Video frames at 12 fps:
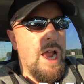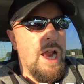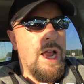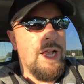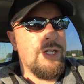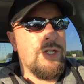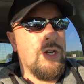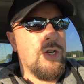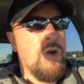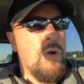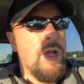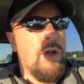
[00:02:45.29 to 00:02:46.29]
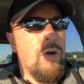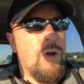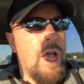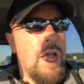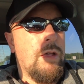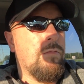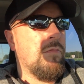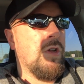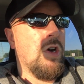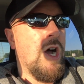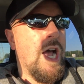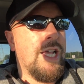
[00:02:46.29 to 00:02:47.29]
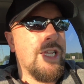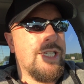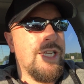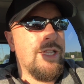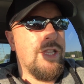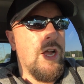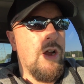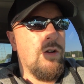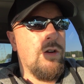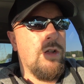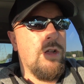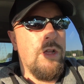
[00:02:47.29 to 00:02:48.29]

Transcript: And I can start going, okay, you know, I can sit there,